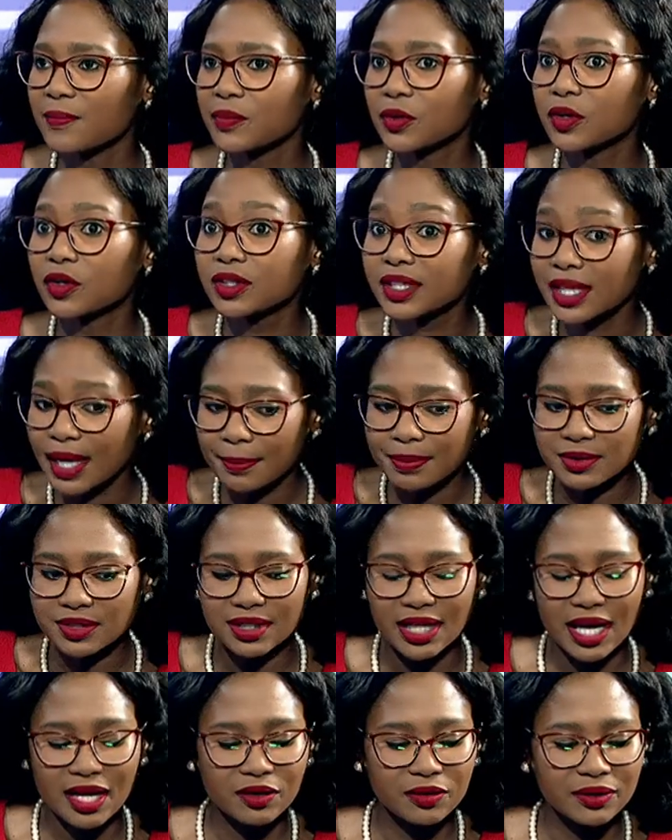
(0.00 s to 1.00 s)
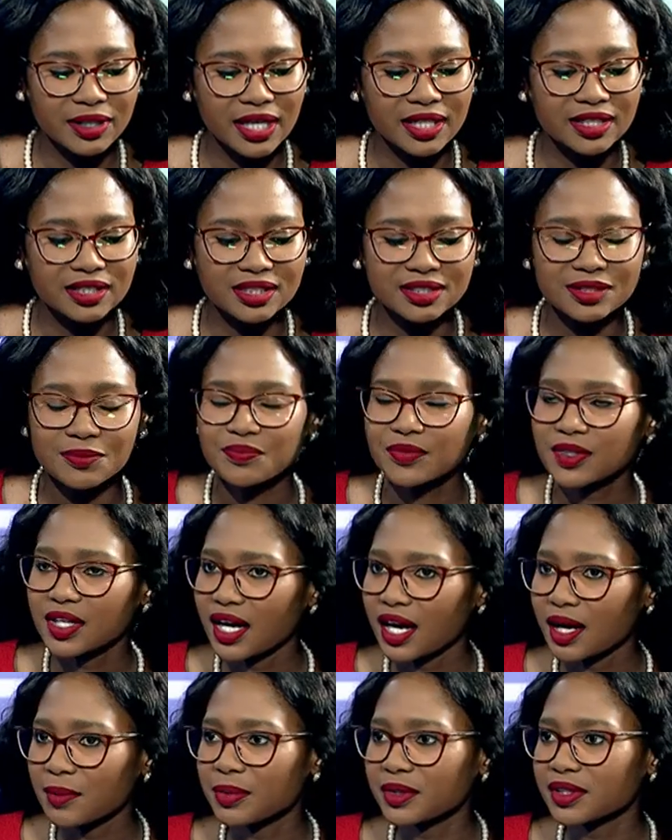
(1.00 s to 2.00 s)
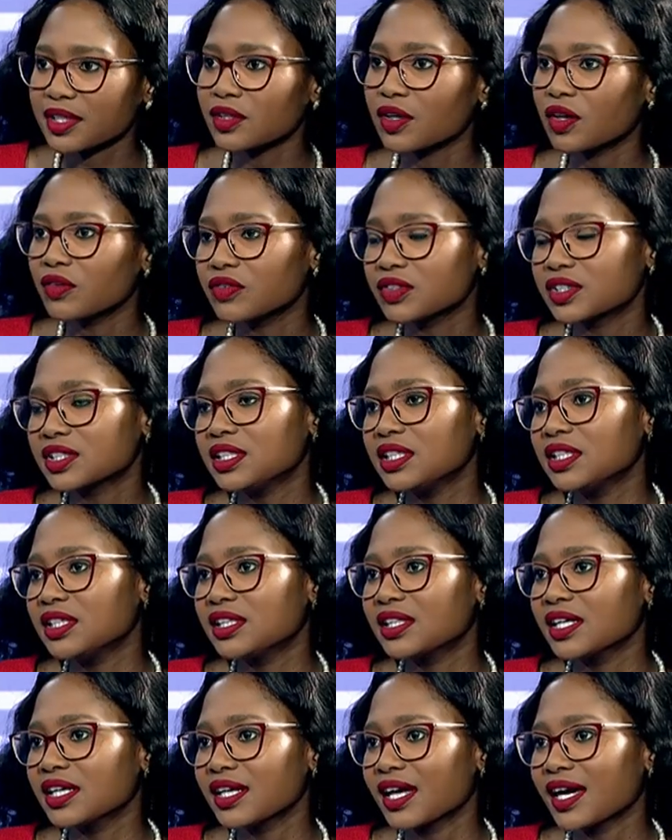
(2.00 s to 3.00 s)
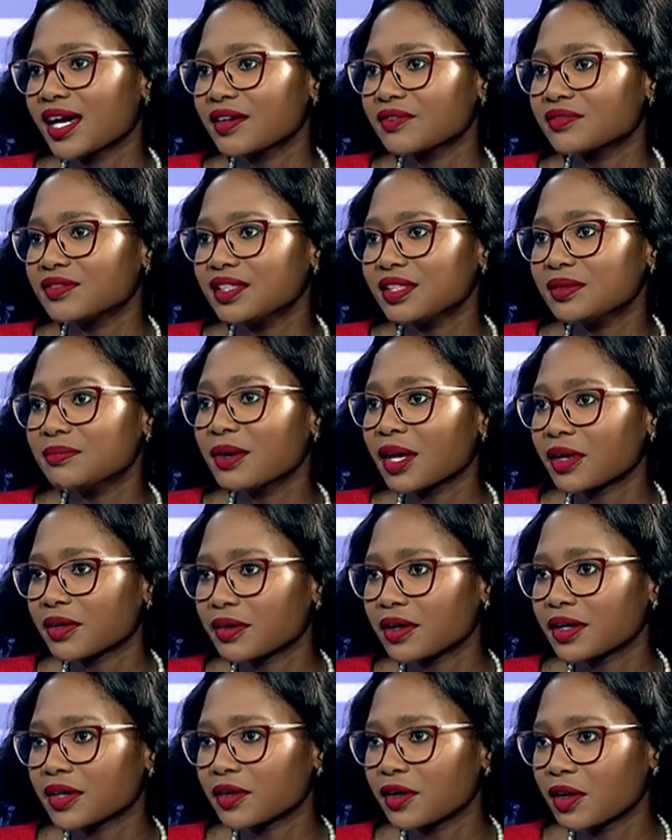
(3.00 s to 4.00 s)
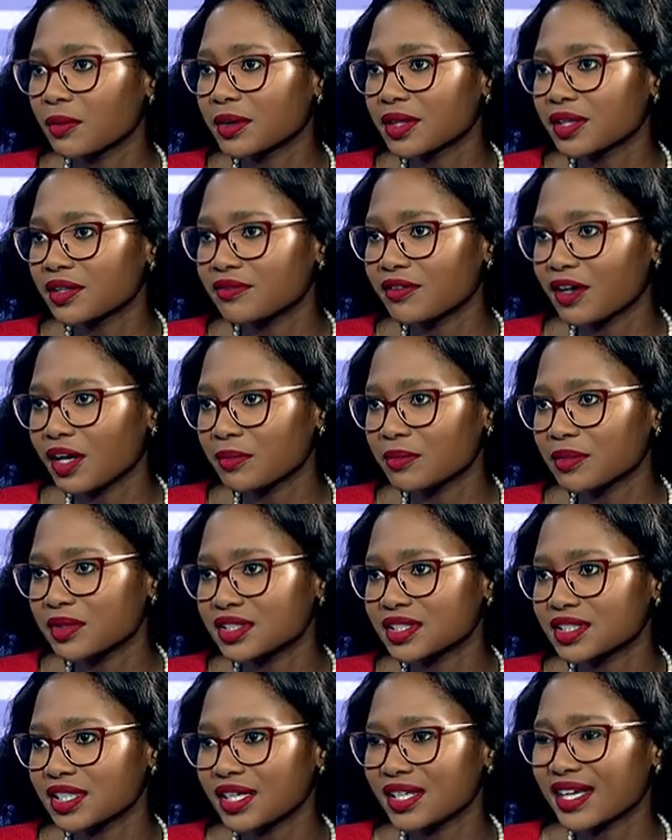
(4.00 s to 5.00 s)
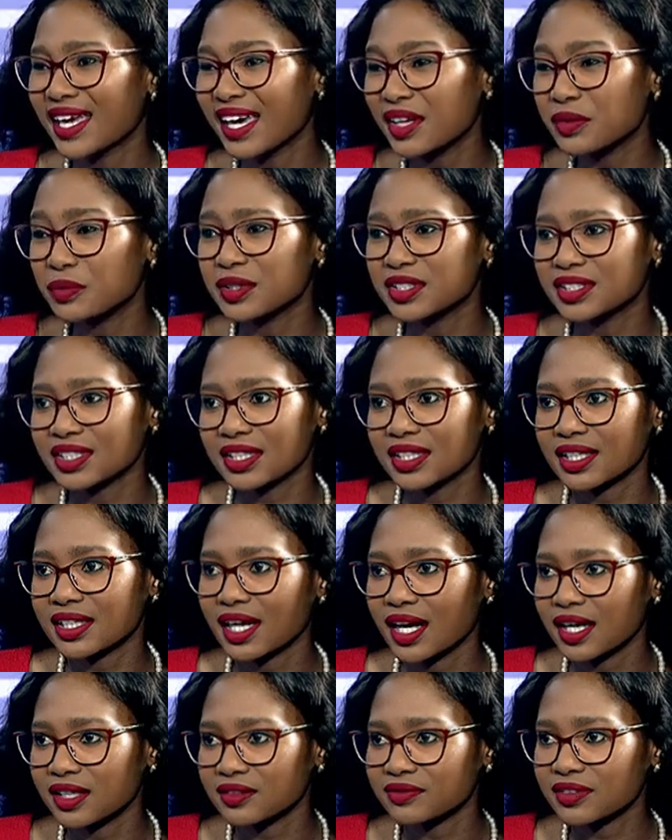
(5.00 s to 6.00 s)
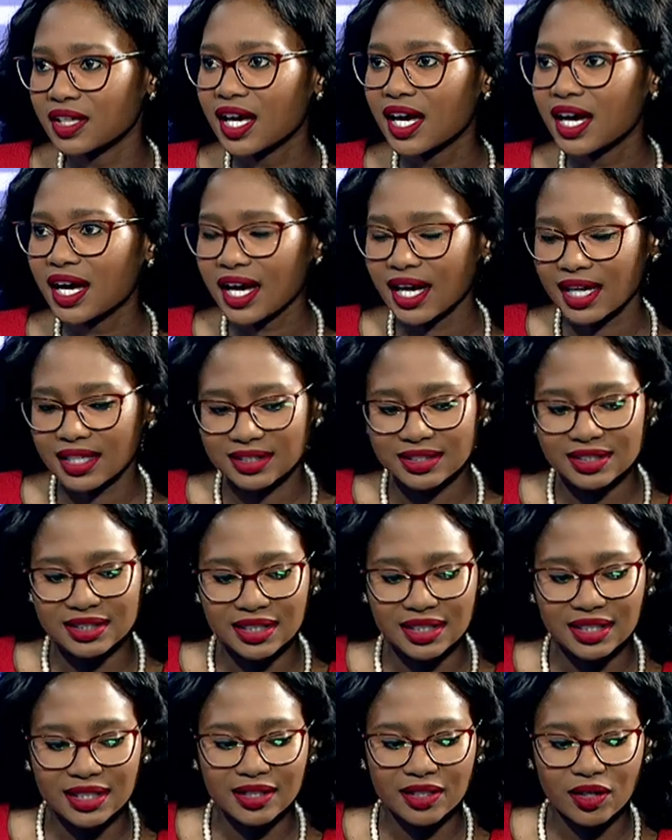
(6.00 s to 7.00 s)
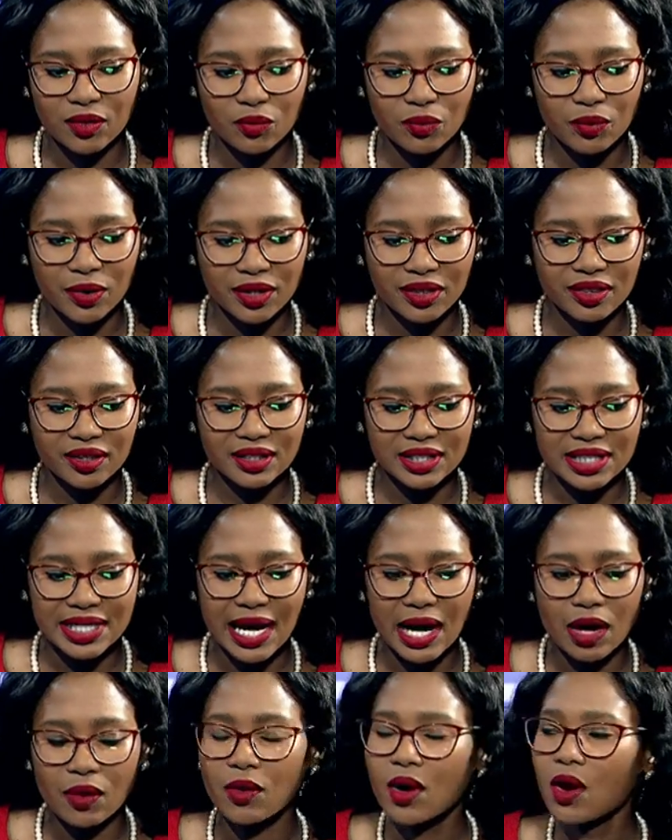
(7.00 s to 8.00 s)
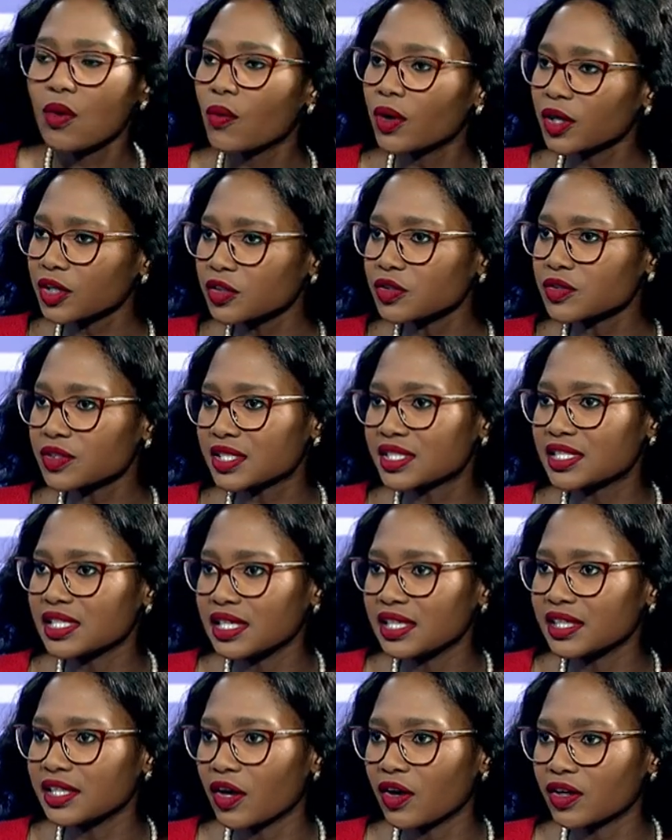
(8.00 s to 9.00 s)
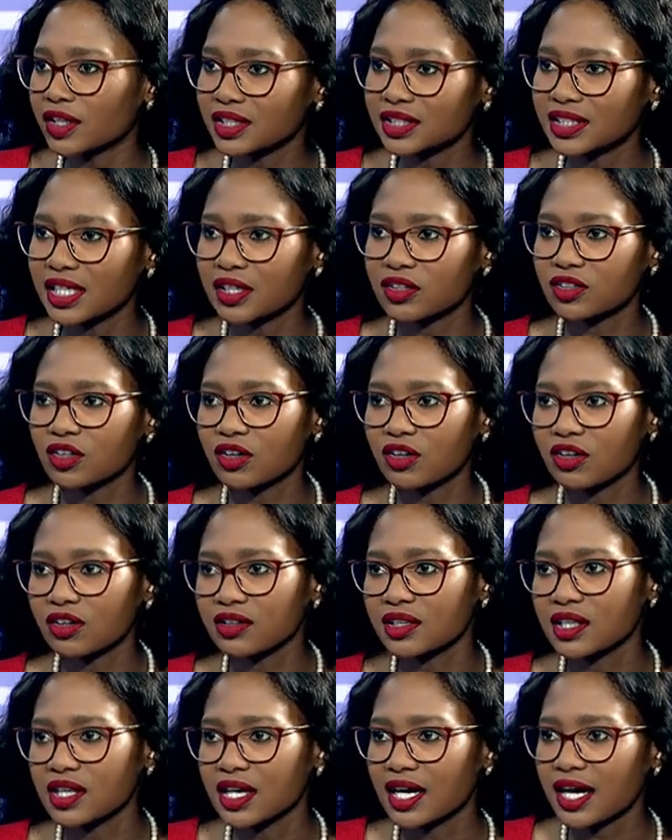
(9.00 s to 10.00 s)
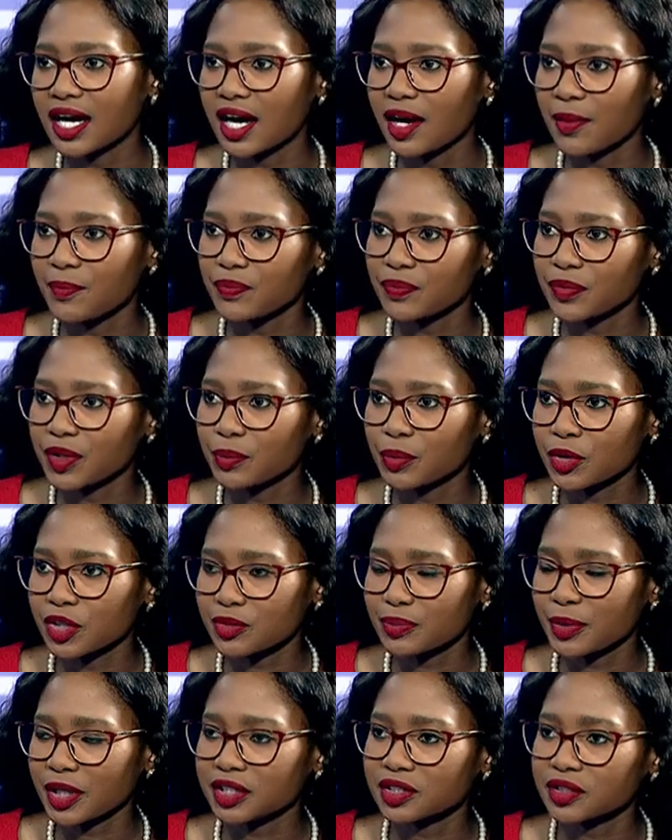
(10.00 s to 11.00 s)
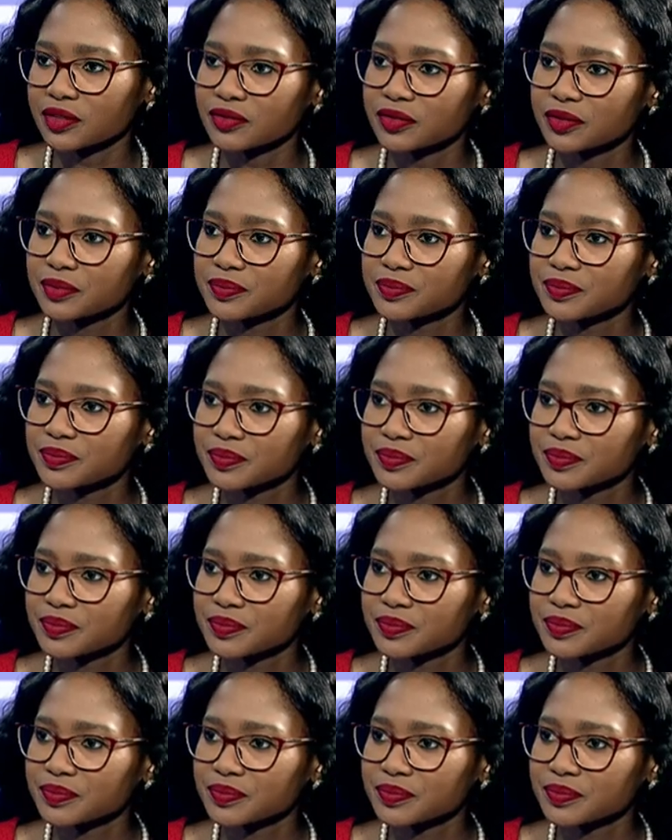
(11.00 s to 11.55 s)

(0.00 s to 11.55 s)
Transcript: good capital allocators, but then obviously they have the macroeconomic environment headwinds that they're kind of dealing with now. What are you seeing there on a technical perspective? Yeah,